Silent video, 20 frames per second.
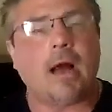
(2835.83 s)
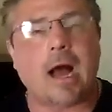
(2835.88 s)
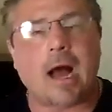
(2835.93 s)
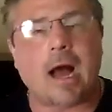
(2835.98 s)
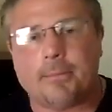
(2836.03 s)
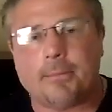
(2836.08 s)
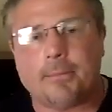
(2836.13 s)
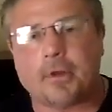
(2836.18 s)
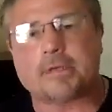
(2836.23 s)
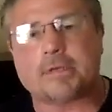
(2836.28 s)

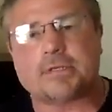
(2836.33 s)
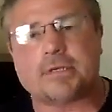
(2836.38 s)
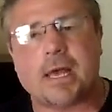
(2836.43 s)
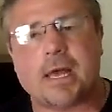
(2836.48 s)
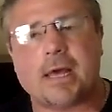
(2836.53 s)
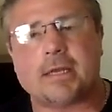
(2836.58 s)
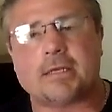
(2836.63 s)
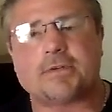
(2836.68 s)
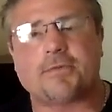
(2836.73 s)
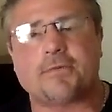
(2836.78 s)
I'm not
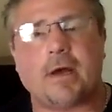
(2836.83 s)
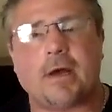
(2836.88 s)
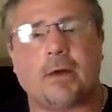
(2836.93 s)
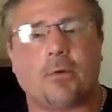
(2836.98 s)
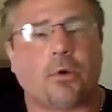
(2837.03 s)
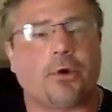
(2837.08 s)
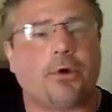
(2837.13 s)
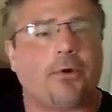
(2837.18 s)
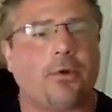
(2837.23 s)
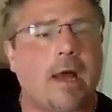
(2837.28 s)
satisfied
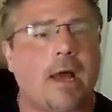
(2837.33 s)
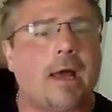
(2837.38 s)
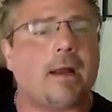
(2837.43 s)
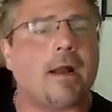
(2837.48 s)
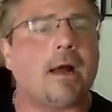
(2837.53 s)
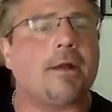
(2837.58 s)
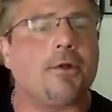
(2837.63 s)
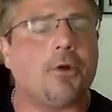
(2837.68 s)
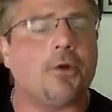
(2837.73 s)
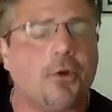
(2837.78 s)
where you're at.
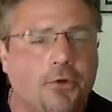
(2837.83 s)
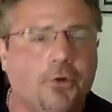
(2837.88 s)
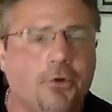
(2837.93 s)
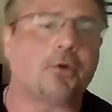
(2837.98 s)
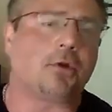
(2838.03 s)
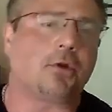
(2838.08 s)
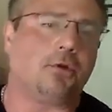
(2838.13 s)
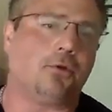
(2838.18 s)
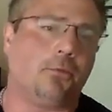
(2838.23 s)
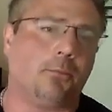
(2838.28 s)
I know you
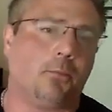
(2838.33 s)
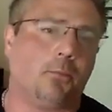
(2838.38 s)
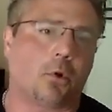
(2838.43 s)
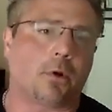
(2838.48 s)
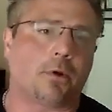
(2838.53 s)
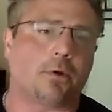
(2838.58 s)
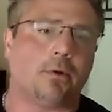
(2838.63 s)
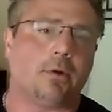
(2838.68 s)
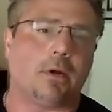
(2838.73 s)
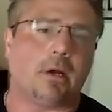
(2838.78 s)
can do
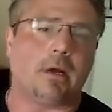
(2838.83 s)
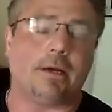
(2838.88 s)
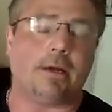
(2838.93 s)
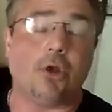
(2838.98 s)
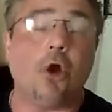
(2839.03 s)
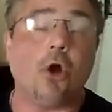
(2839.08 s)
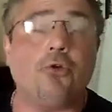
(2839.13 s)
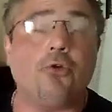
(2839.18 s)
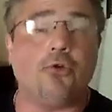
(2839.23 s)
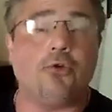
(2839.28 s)
more. I
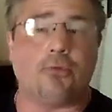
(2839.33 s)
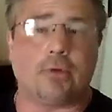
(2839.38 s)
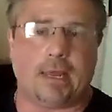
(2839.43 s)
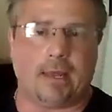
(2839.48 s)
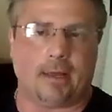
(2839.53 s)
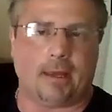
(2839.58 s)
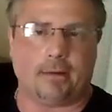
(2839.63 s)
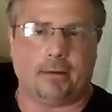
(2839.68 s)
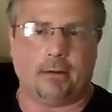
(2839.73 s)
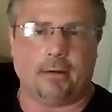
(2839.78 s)
know you
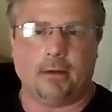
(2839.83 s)
can.